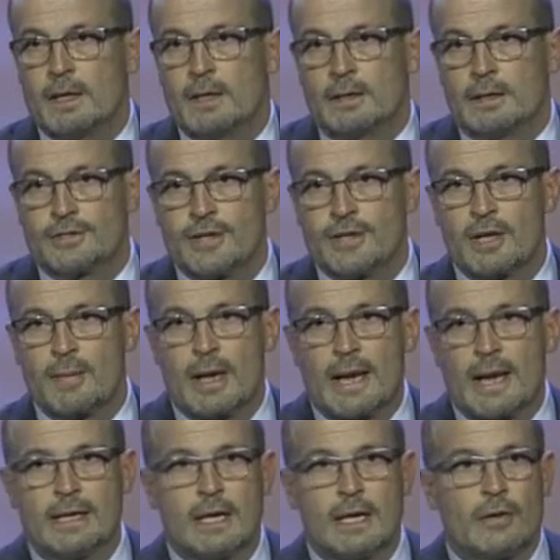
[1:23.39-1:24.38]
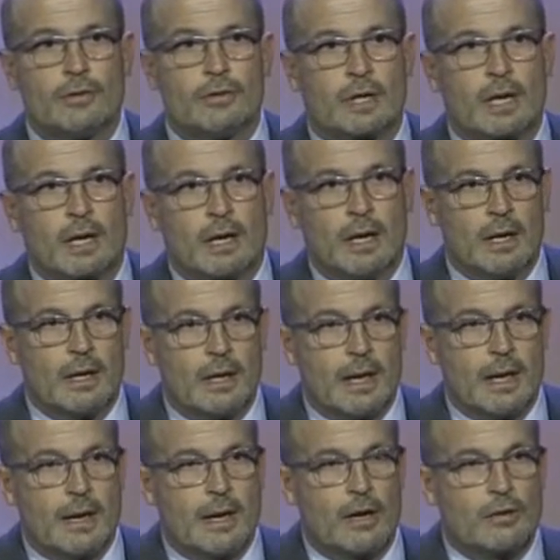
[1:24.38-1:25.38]
Let's think about any other
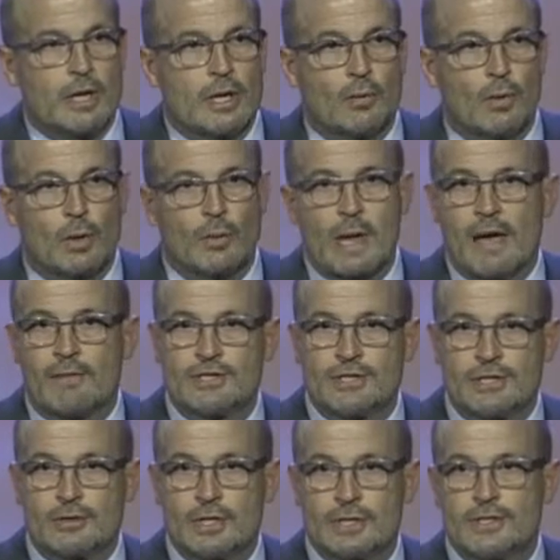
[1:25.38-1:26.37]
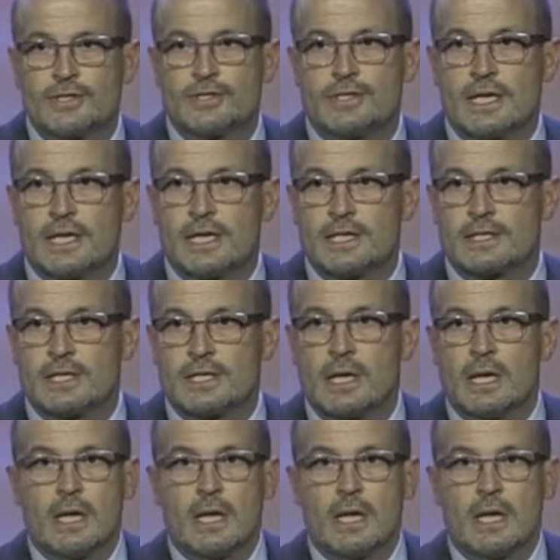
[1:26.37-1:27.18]
area where we have serious disease